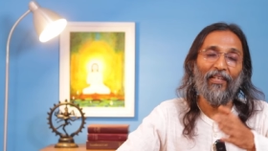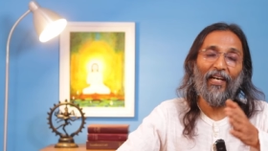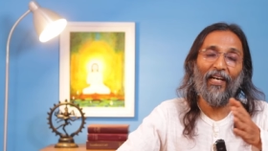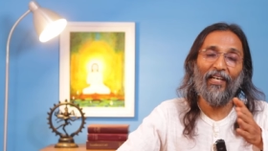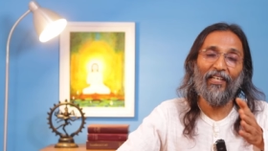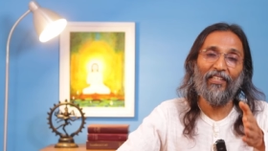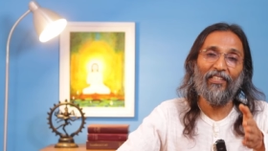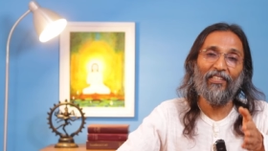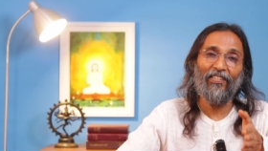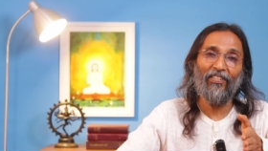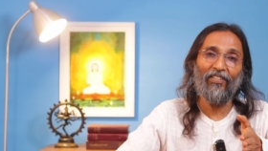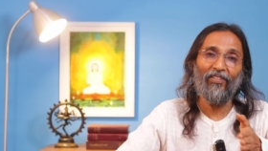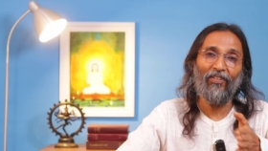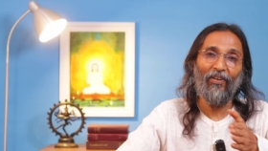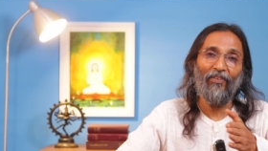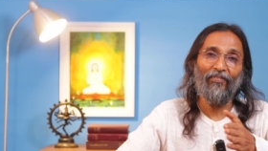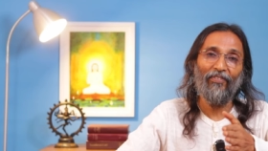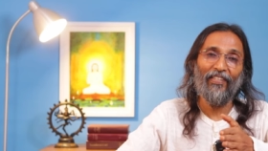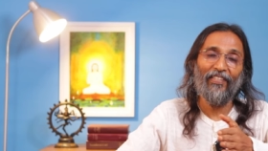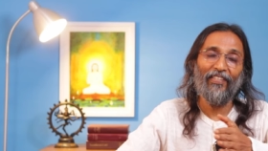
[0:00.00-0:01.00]
Current
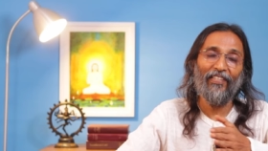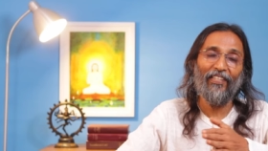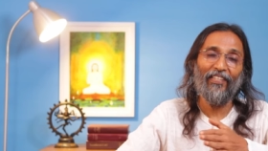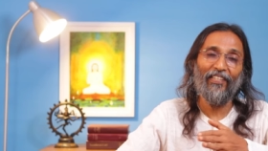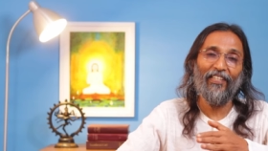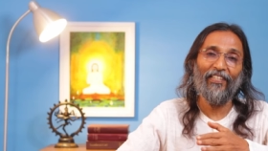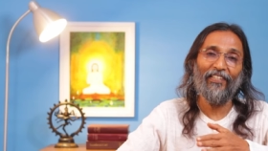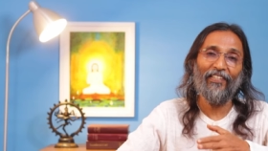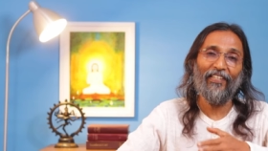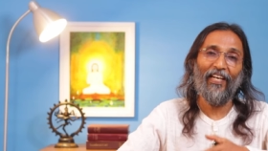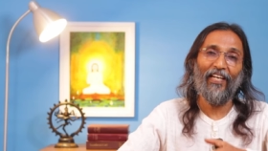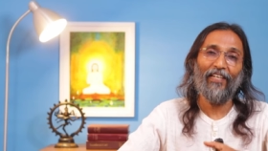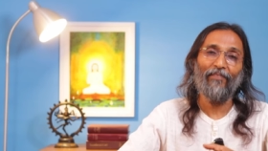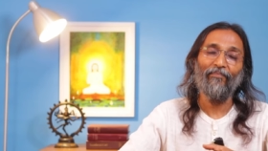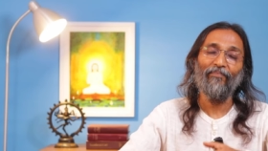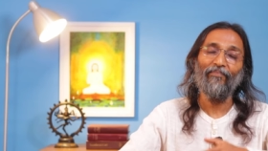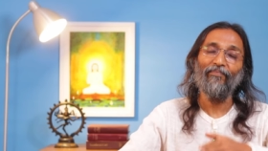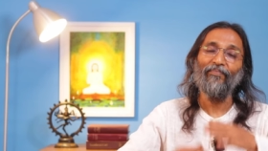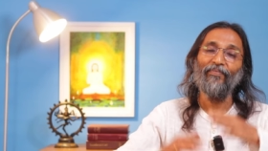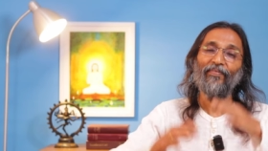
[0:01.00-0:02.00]
of eternal time.
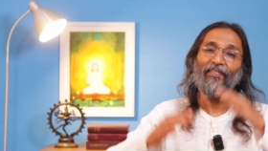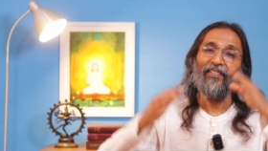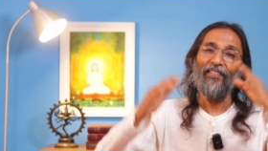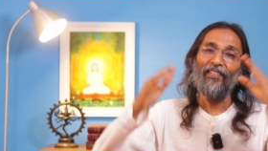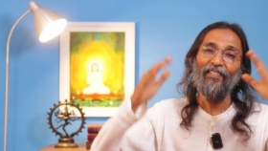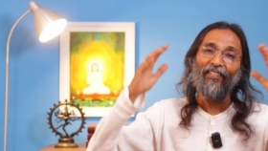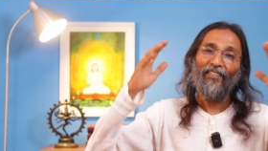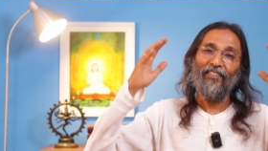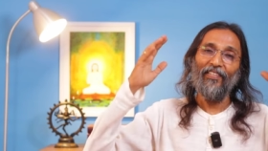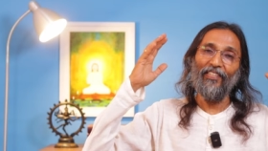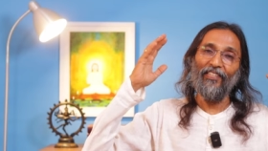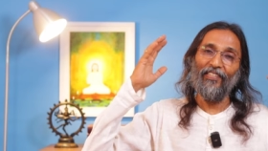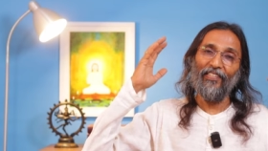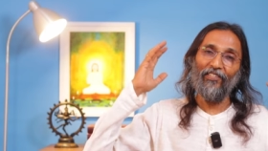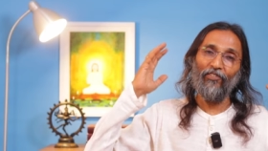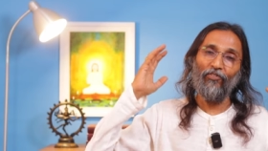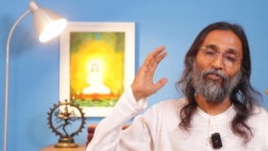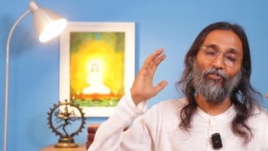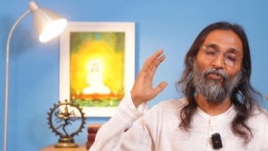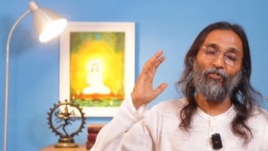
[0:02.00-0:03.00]
There is a
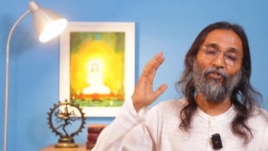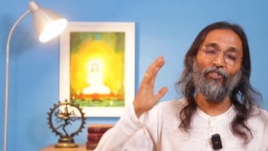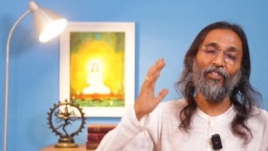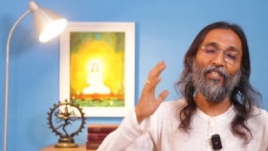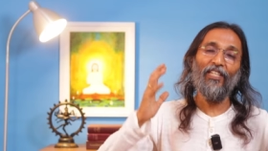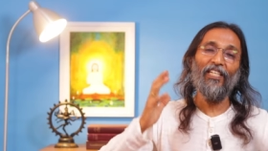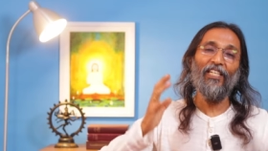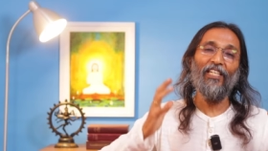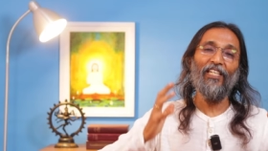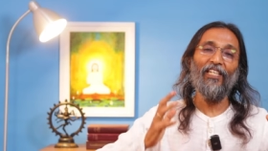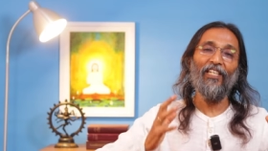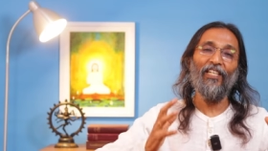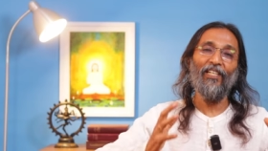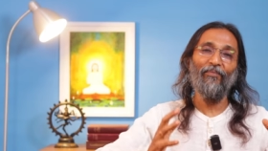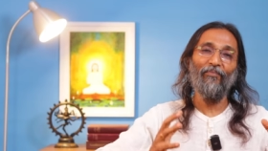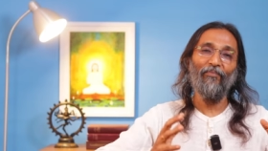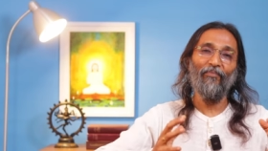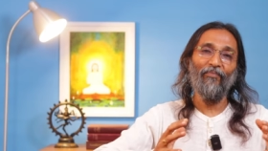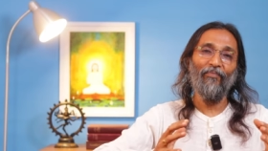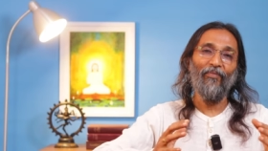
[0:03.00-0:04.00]

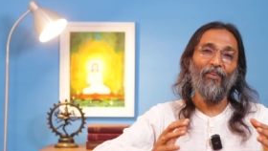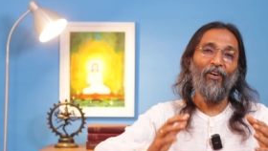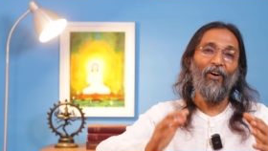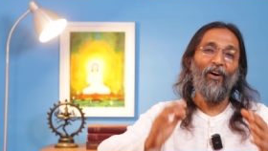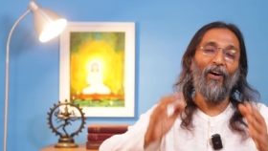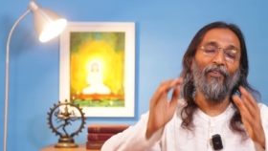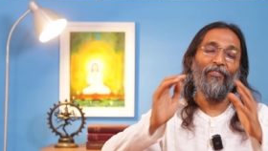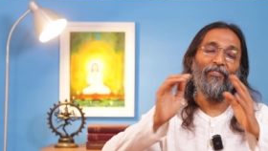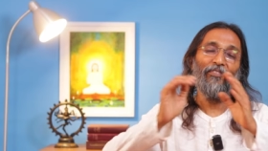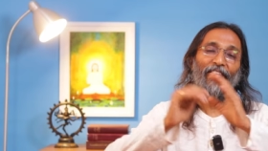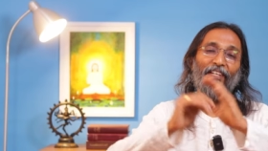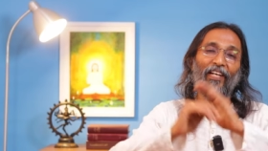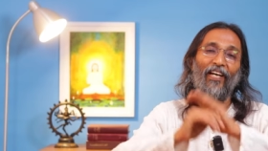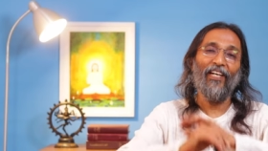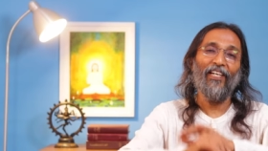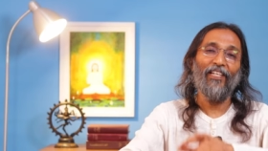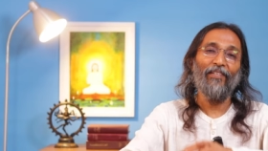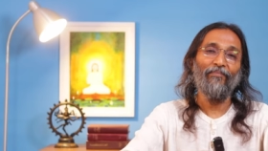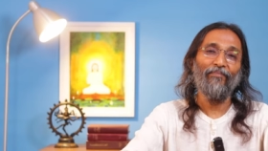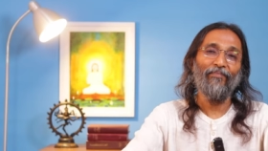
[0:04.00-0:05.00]
stream of
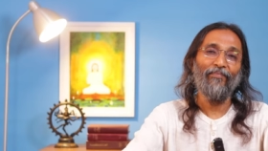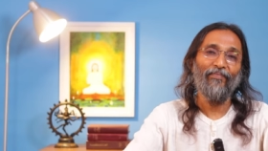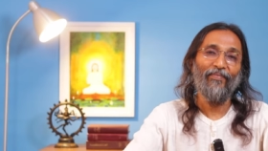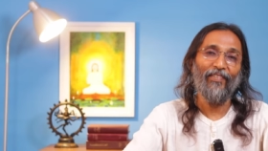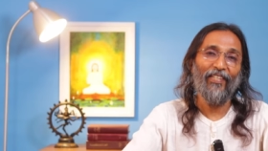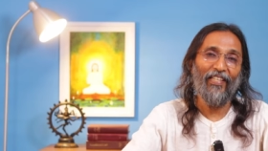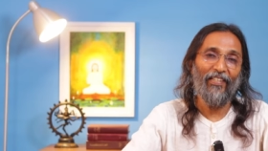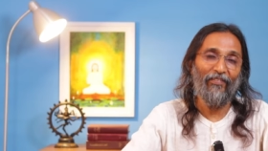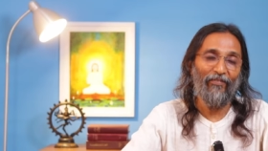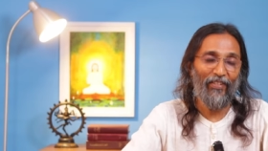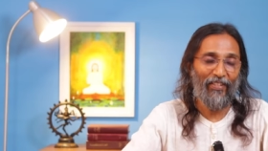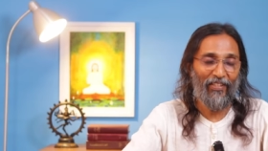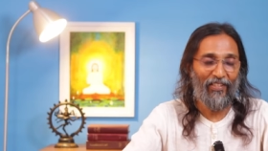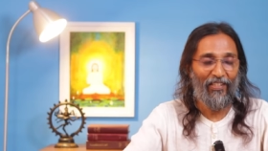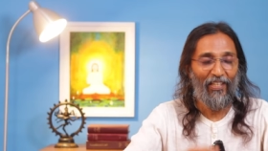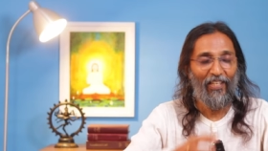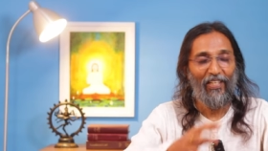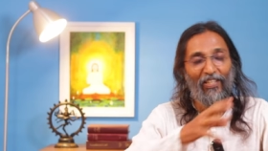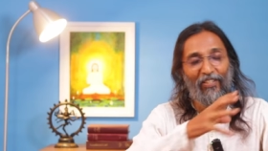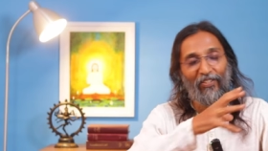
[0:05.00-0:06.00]
time in
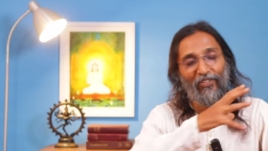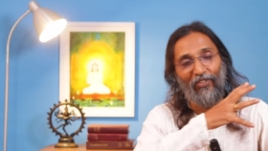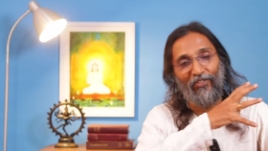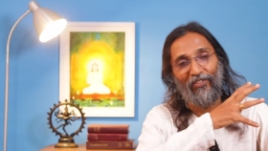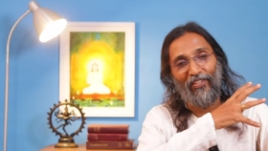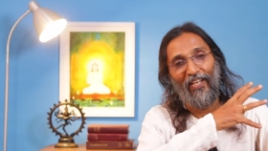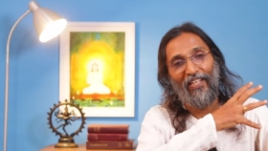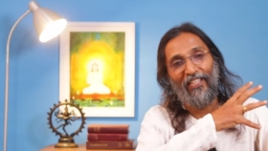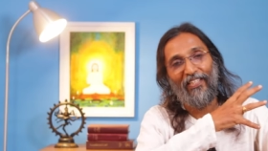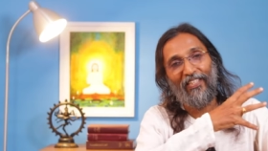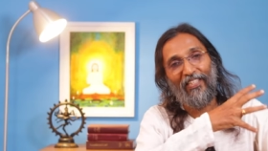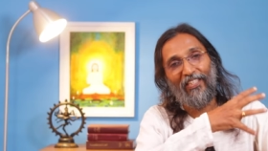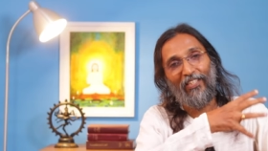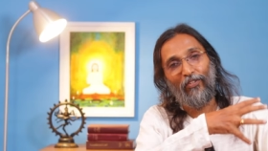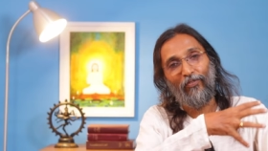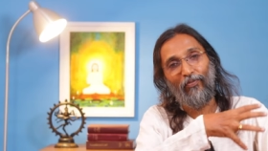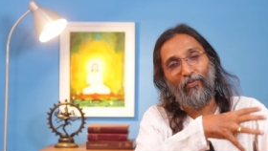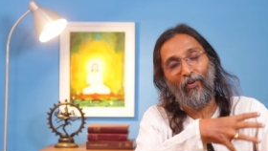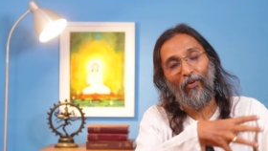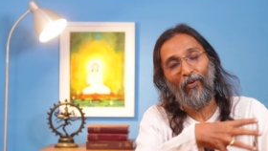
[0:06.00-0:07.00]
which society
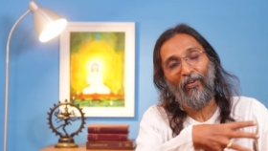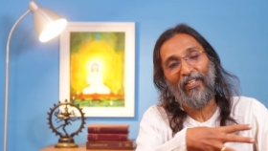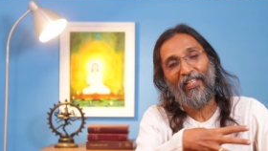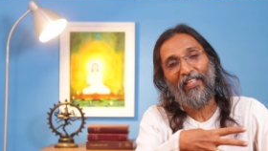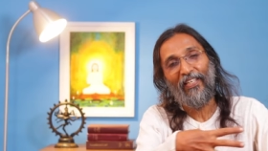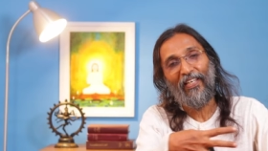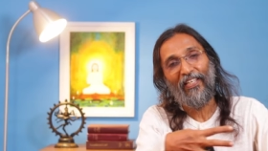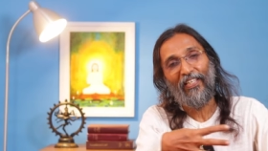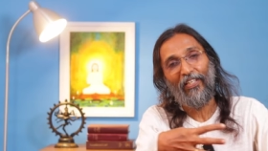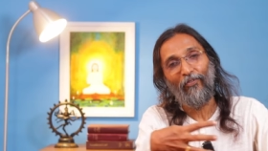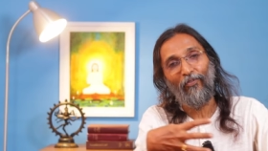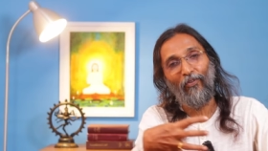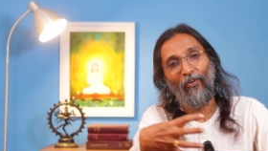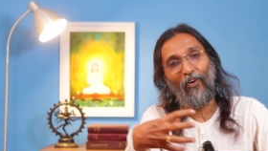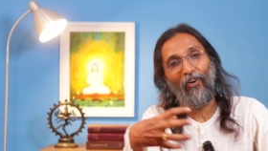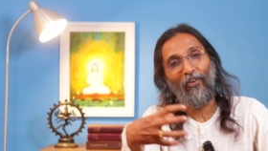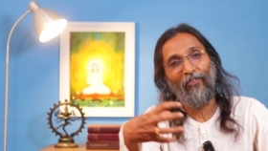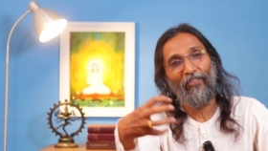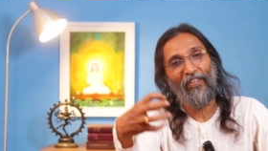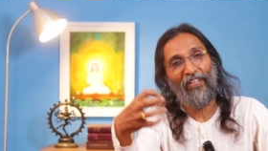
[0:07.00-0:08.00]
is flowing and
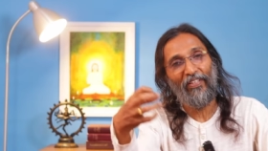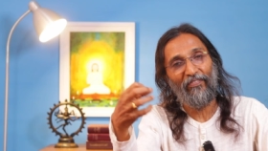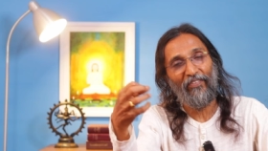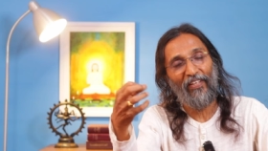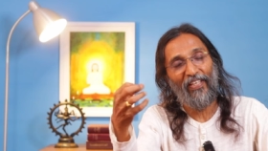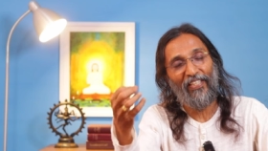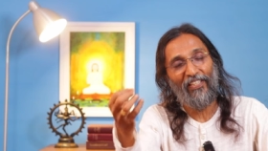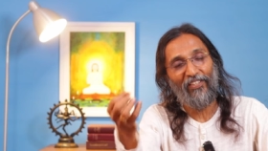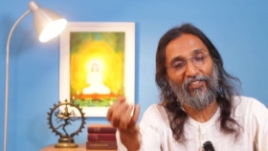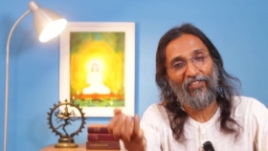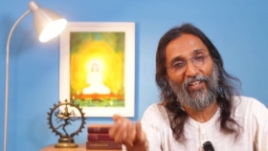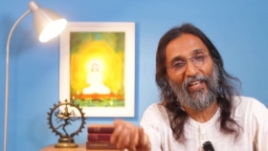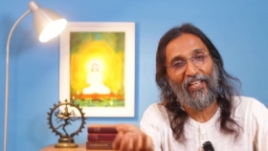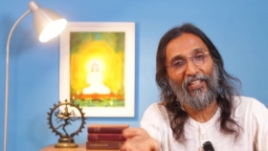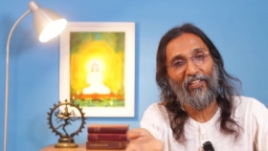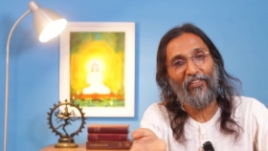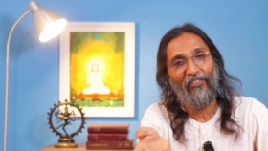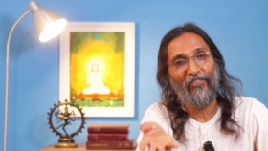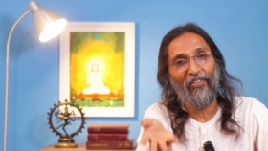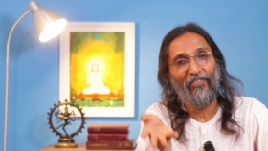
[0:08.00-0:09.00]
evolving. Various
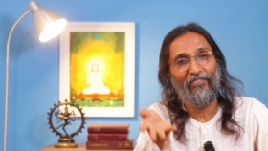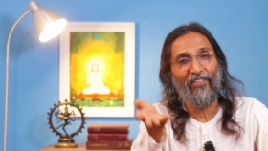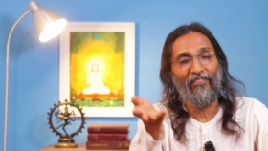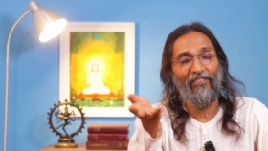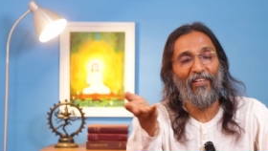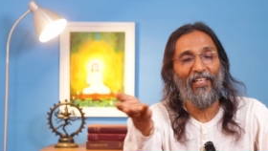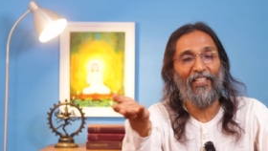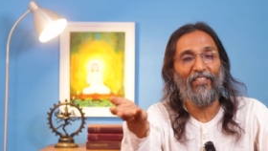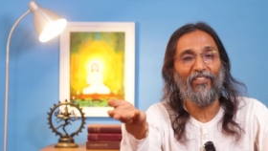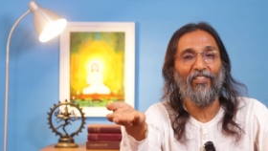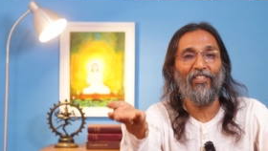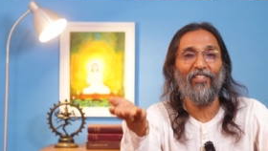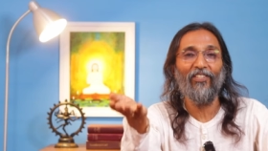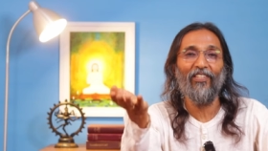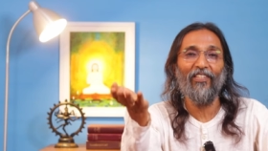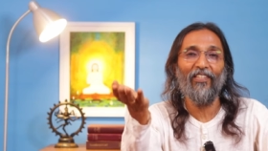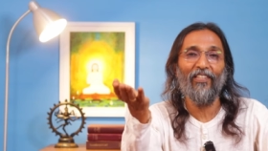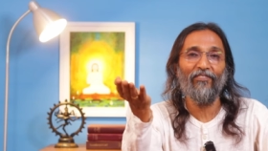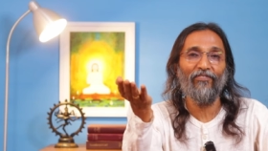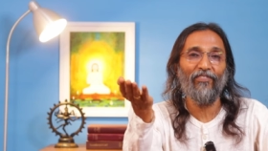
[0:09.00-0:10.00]
cycles of
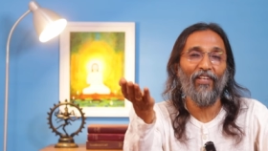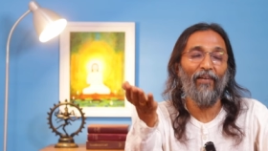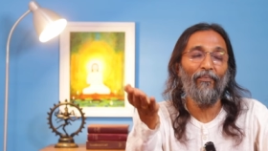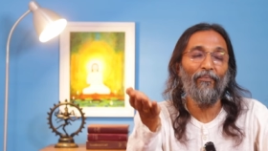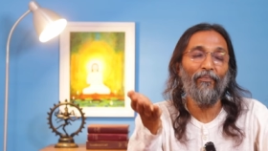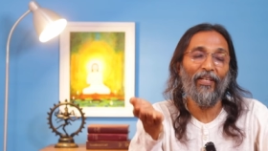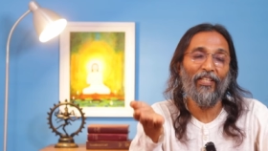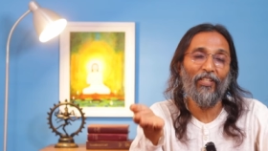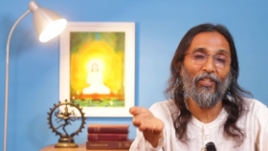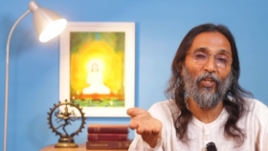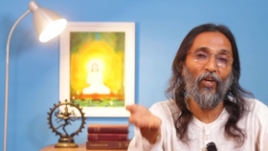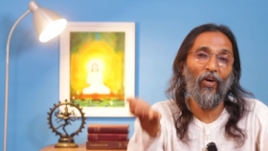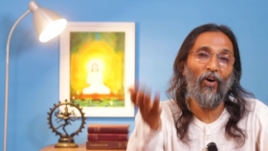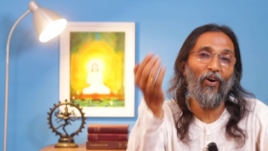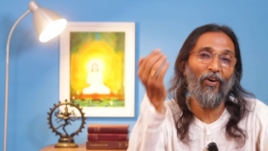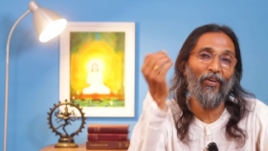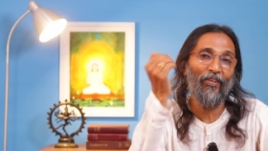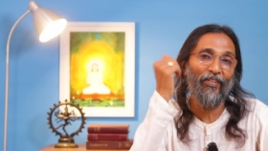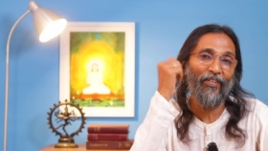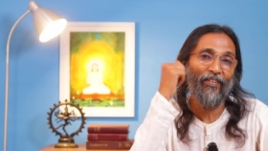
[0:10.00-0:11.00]
civilization have come and
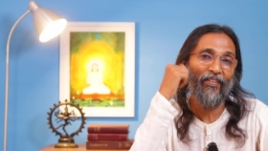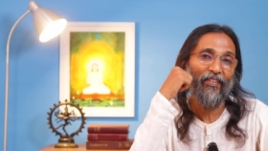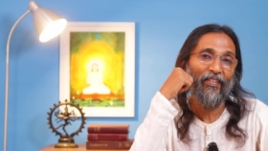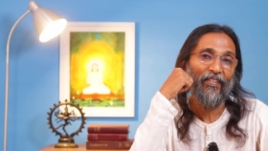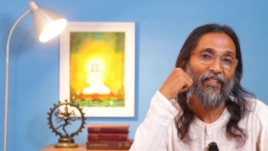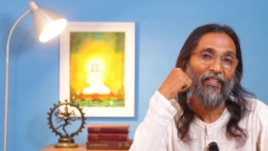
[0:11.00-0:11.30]
gone.